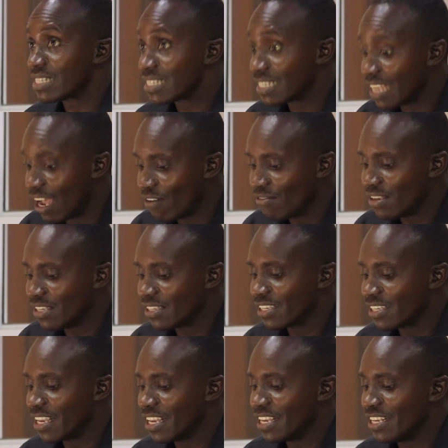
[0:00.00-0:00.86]
that
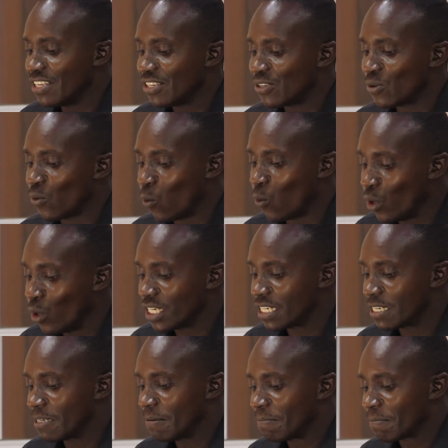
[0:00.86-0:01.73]
service is
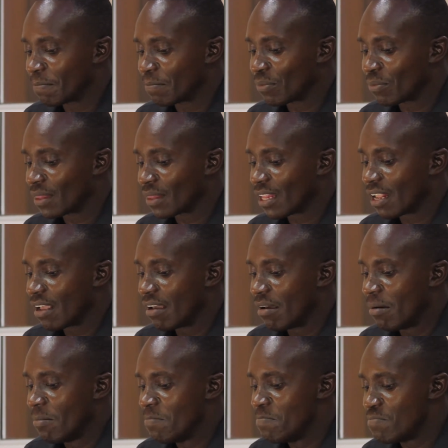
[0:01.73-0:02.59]
what
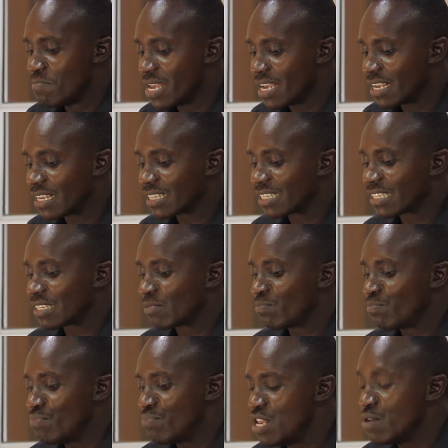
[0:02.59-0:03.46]

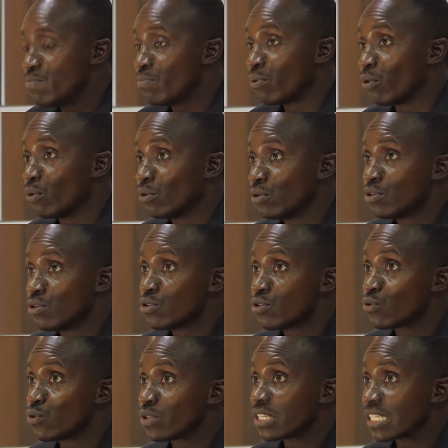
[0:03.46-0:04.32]
makes people
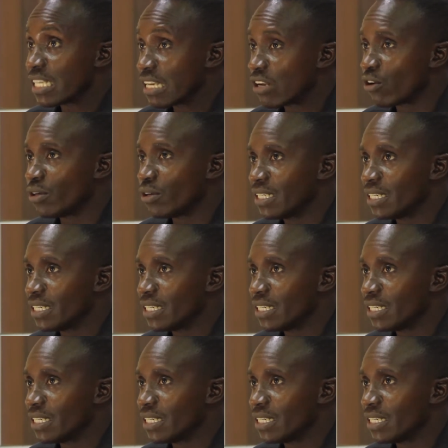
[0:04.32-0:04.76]
to see